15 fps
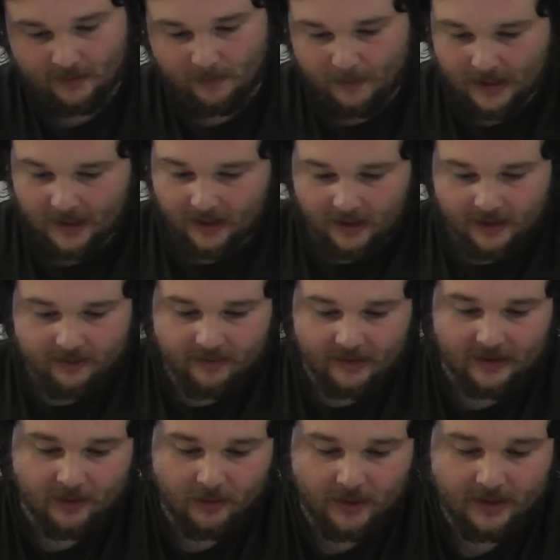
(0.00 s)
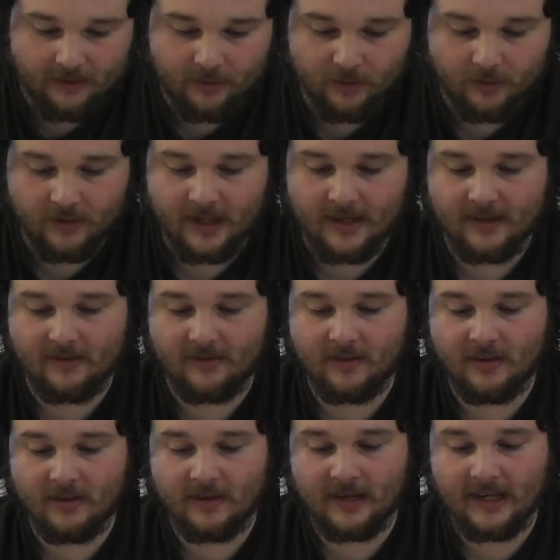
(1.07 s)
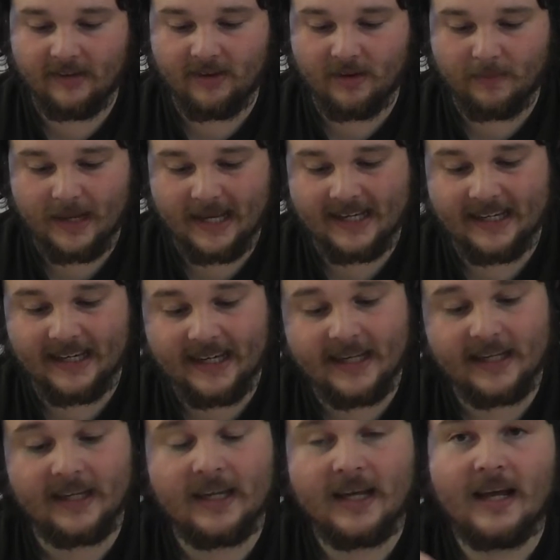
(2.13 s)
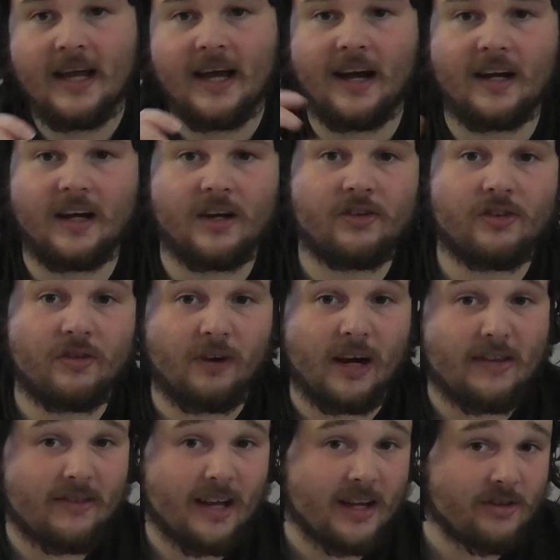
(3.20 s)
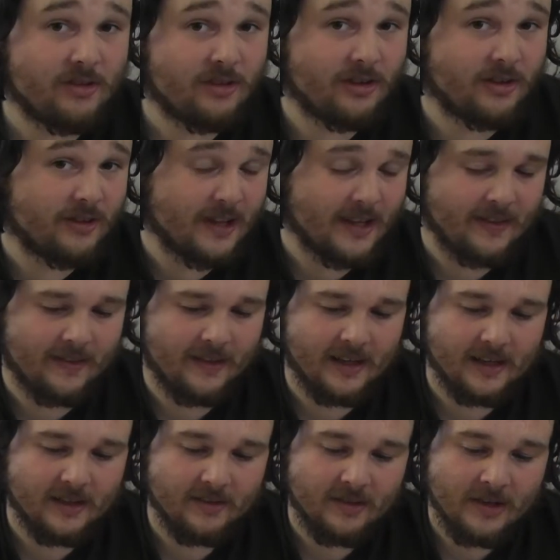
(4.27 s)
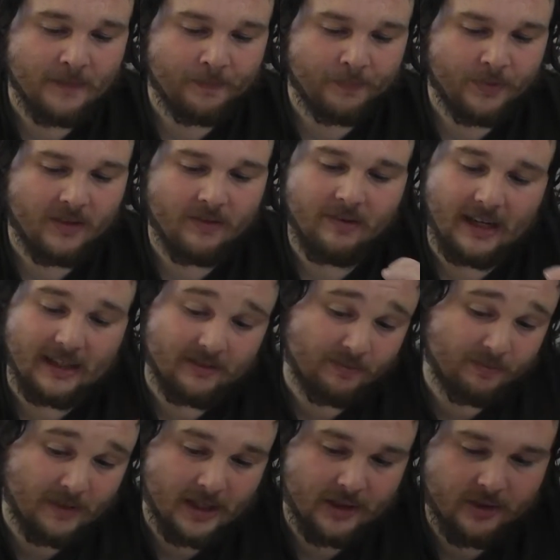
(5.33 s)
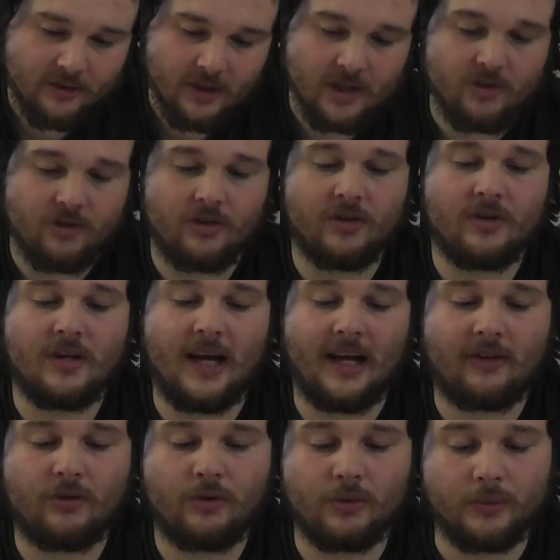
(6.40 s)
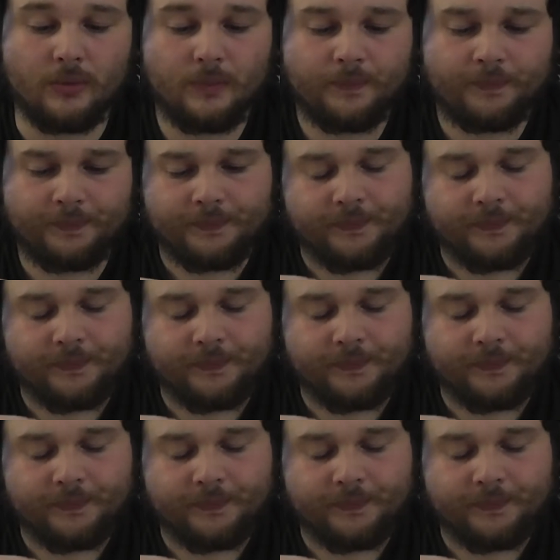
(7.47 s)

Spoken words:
But I found it quite difficult to get this elastic band in and under the right tension and things. In fact, under tension at all.